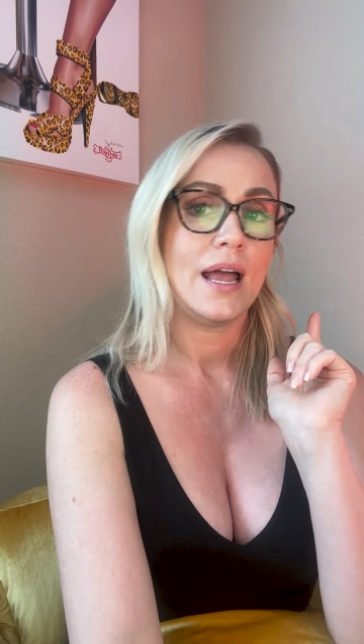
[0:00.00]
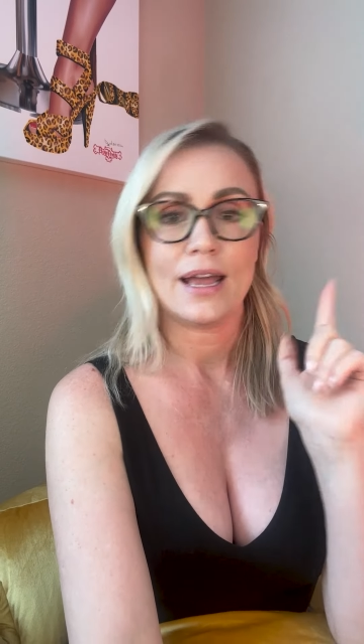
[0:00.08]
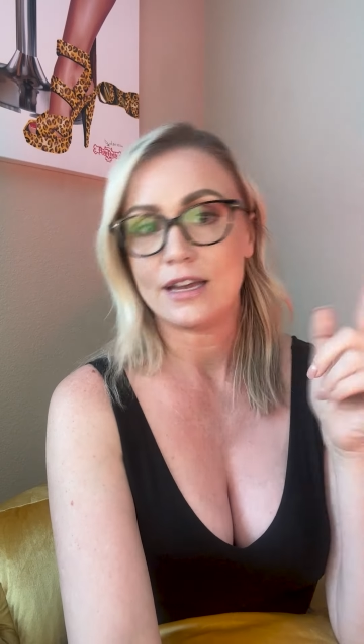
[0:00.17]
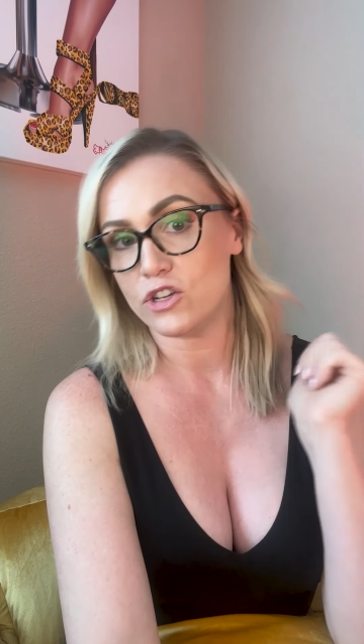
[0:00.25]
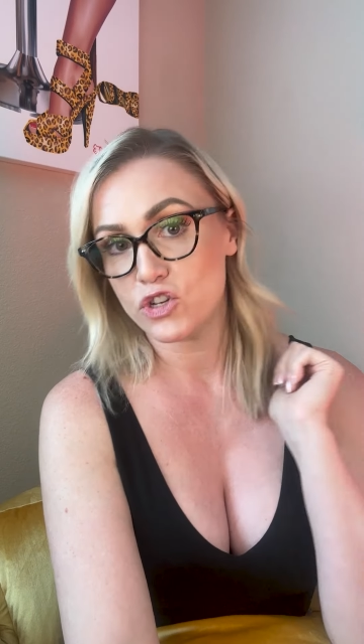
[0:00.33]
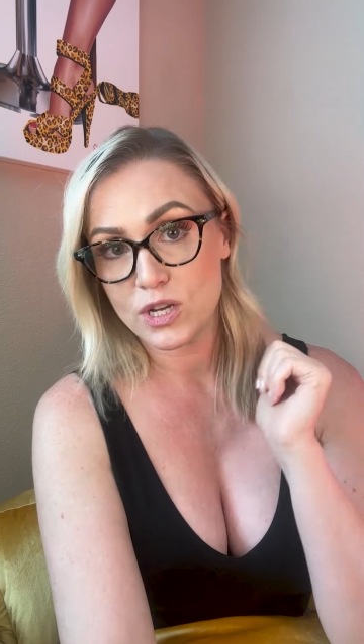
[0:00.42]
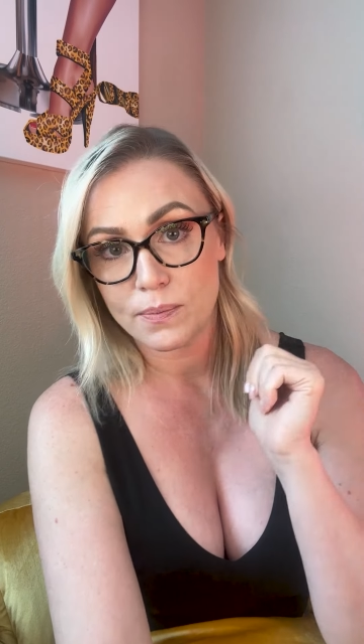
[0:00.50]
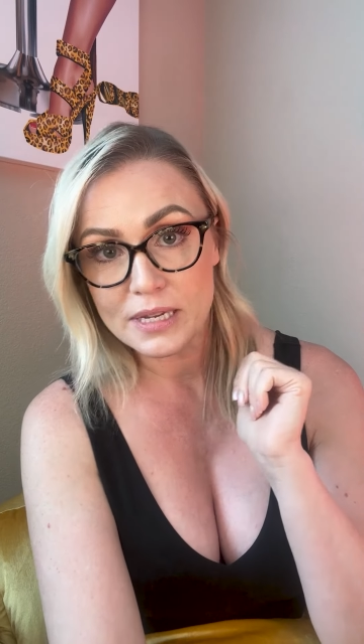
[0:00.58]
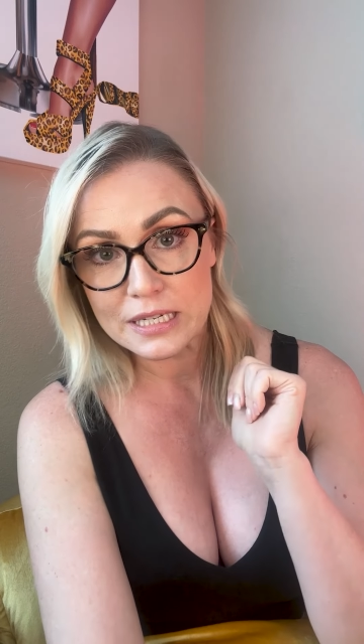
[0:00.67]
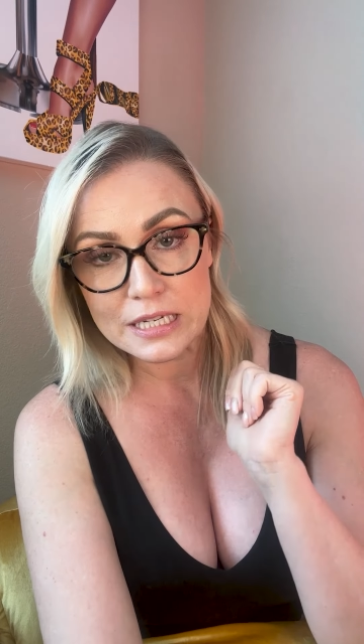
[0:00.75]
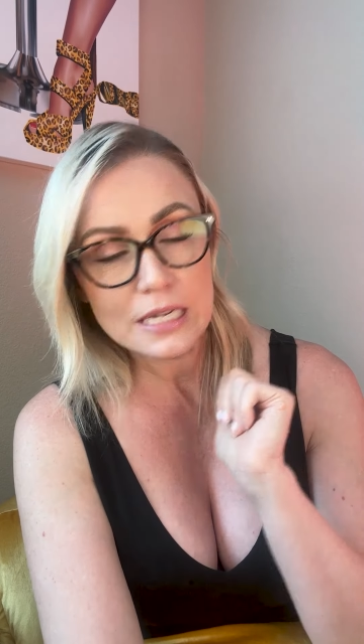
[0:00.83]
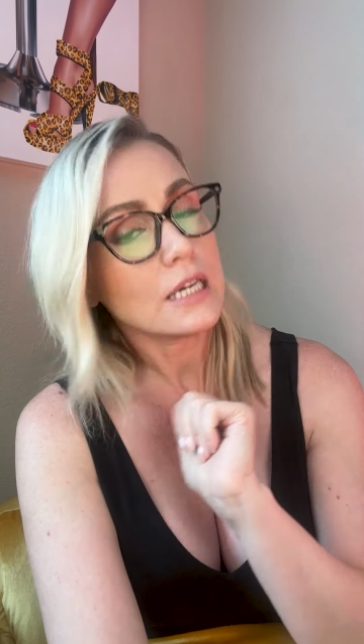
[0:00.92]

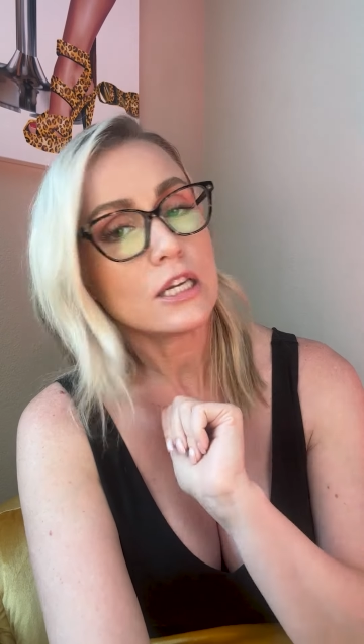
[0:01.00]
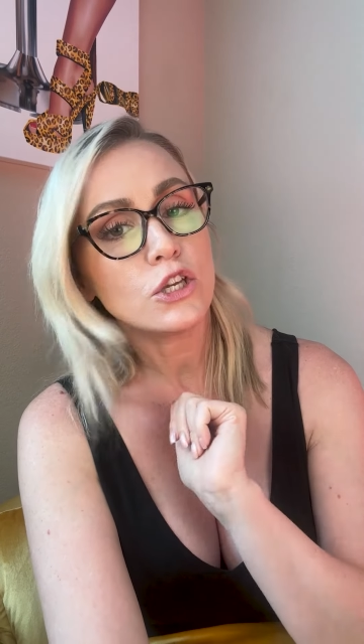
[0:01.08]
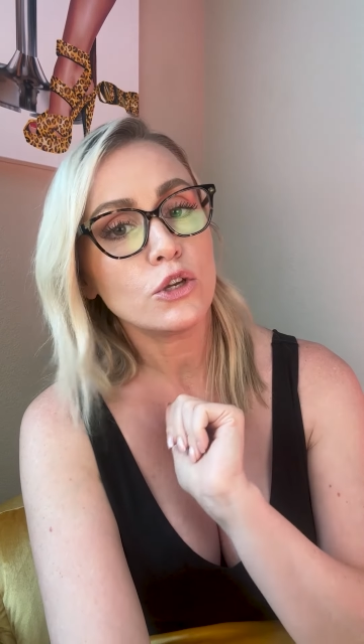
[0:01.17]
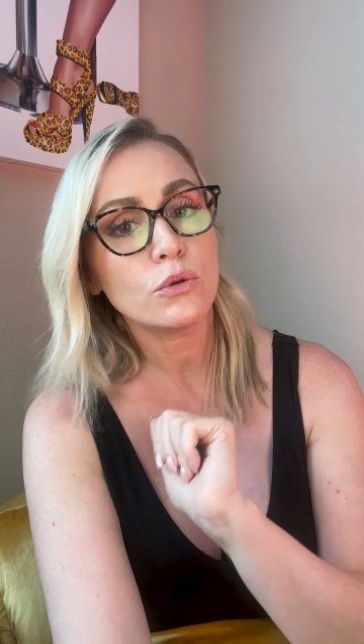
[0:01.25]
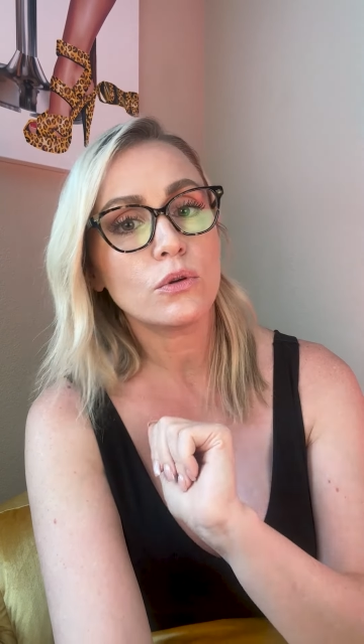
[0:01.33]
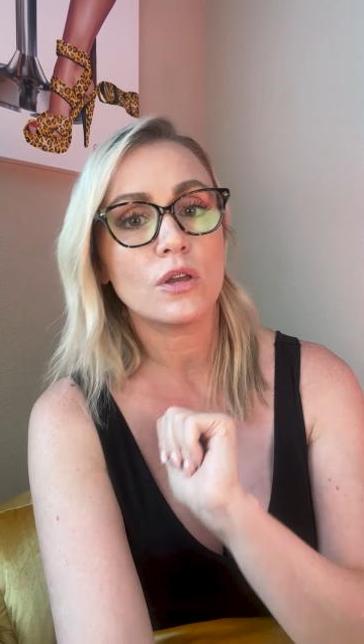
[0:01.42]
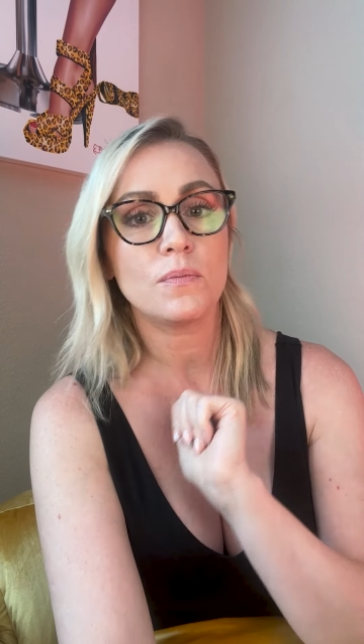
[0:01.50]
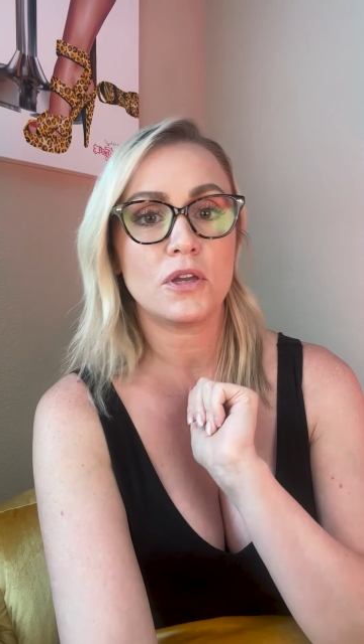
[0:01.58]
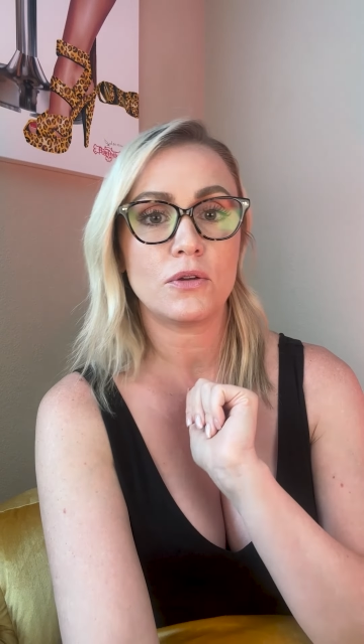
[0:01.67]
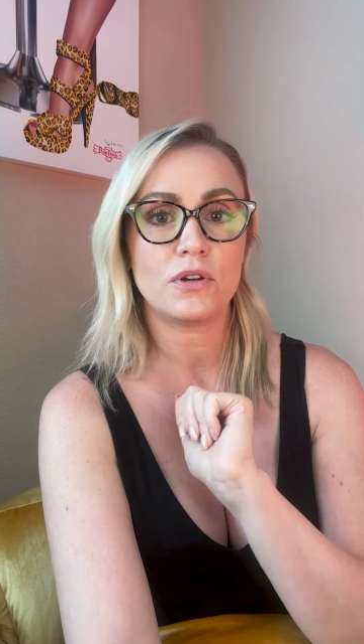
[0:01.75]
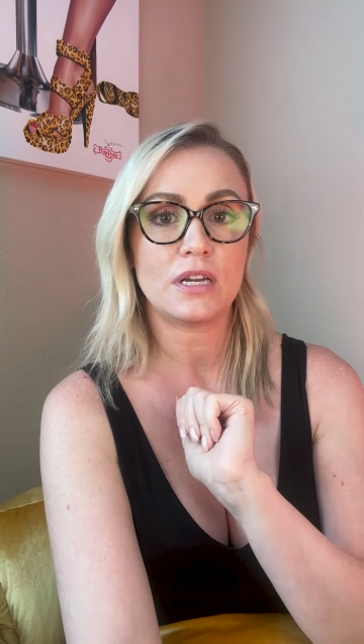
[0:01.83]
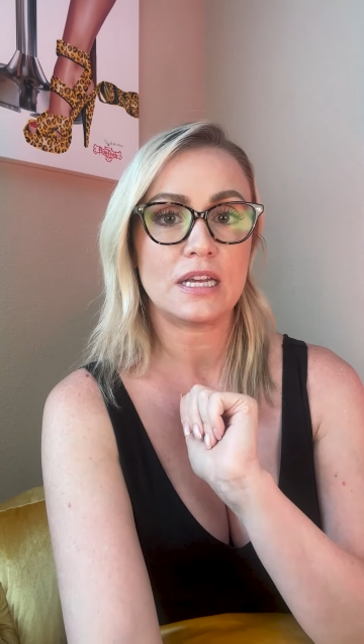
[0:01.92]
LGBTQ
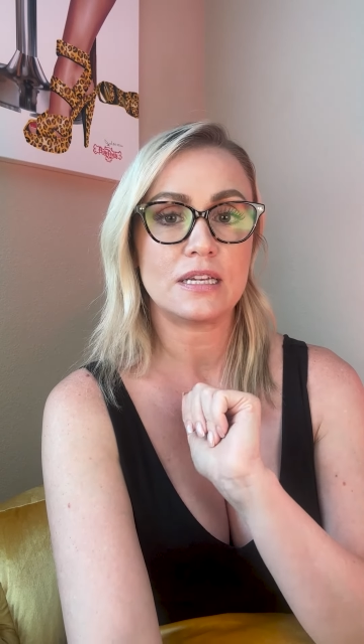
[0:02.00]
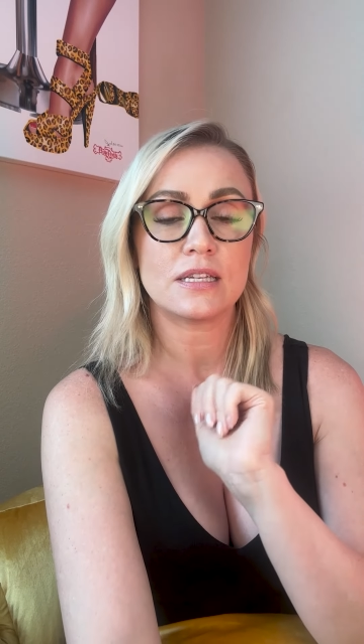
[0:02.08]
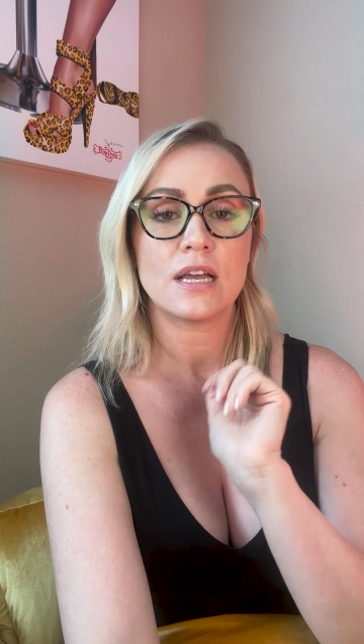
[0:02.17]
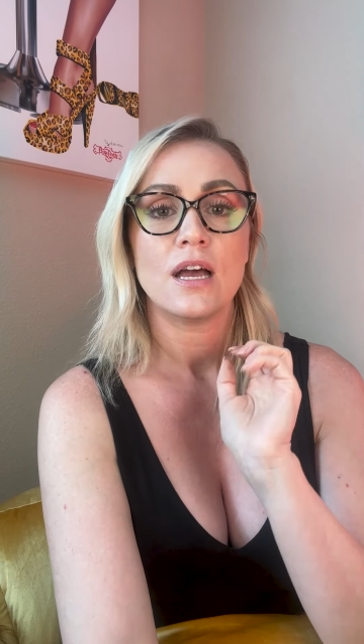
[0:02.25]
communities.